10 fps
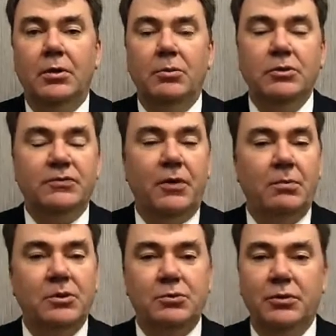Most
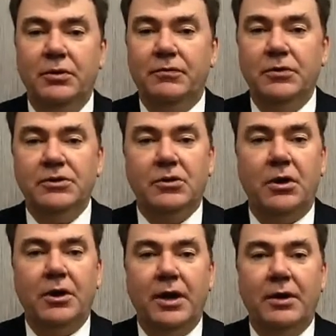farmers, when they first
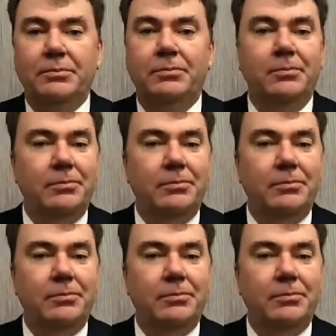start out,